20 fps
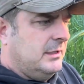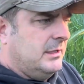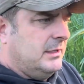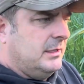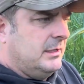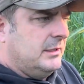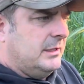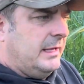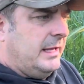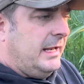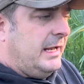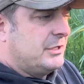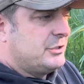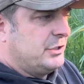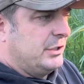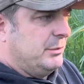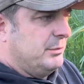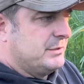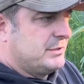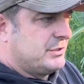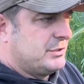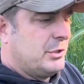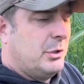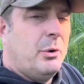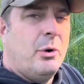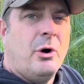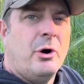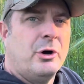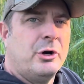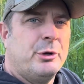Actually, it was
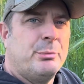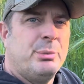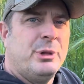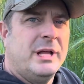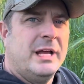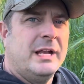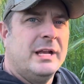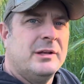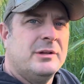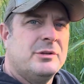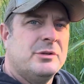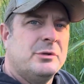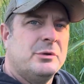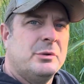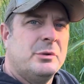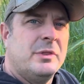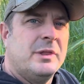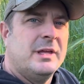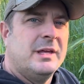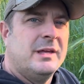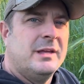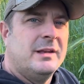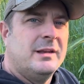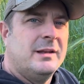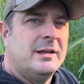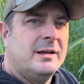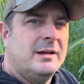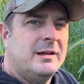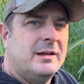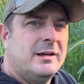so hard to plant into that,
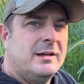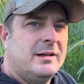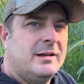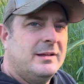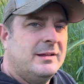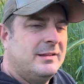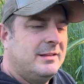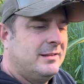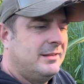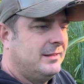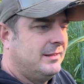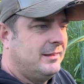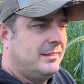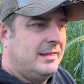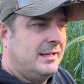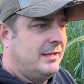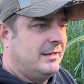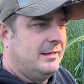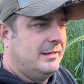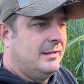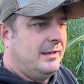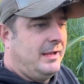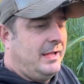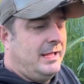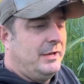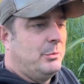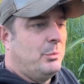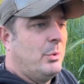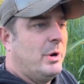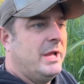that I
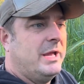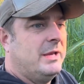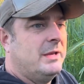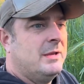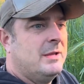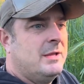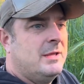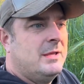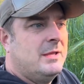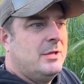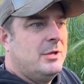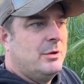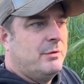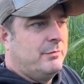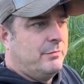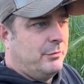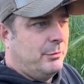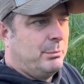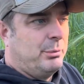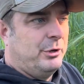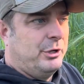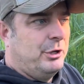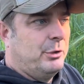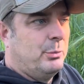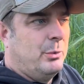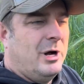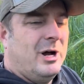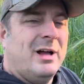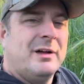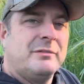had to wait for a pretty good
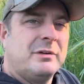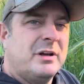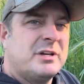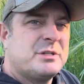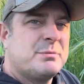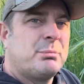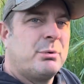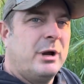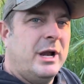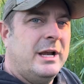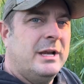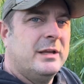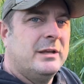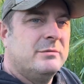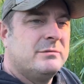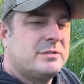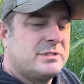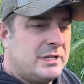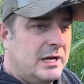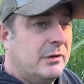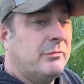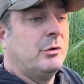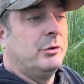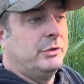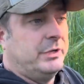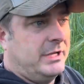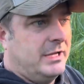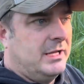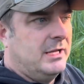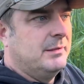while after I sprayed it several
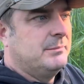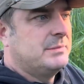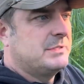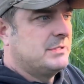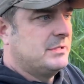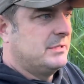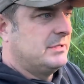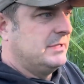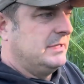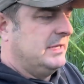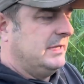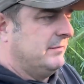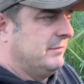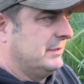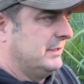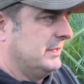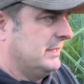times to even